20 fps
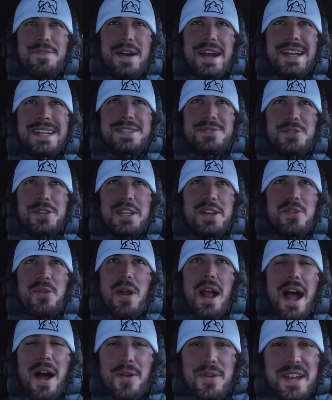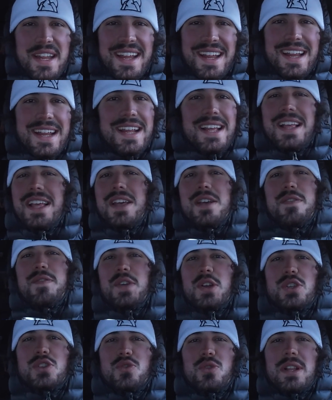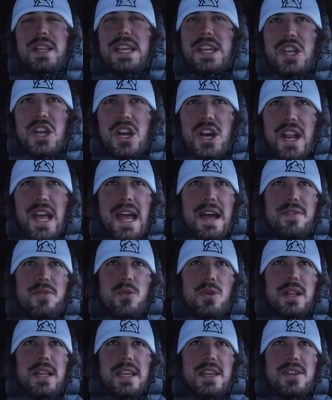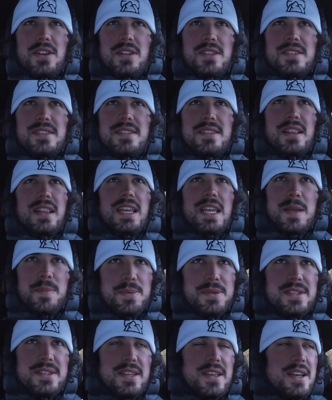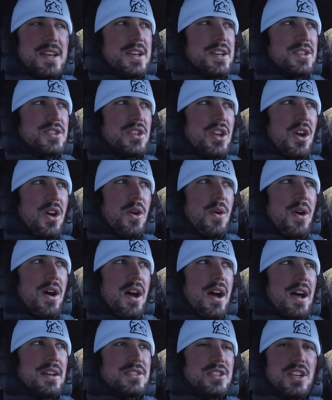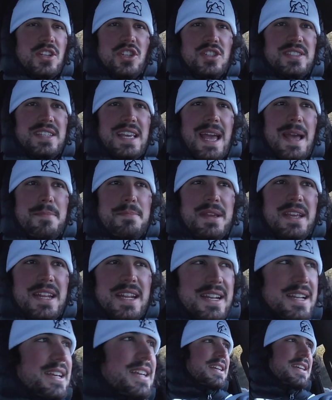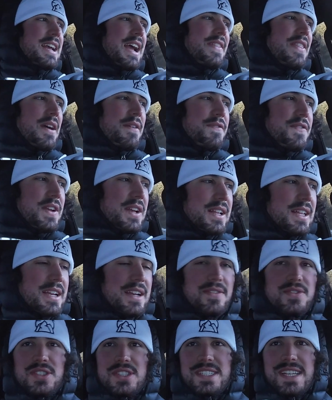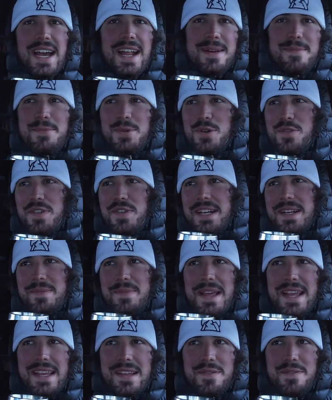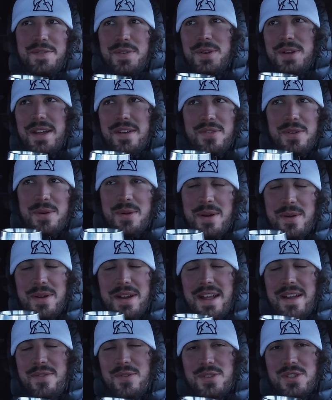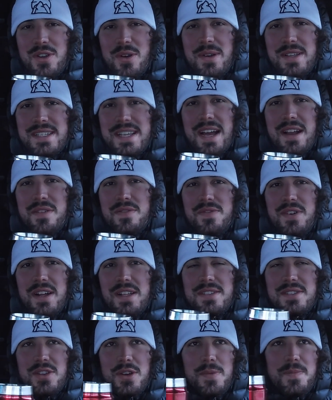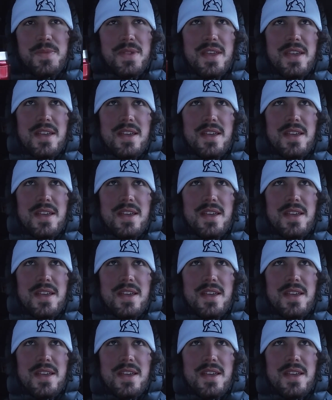I find it's really grounding, feels really good, I have really good sleeps, so you just can't beat it. And that feeling of just kinda moving, making food everywhere, whatever, is always kinda fun, so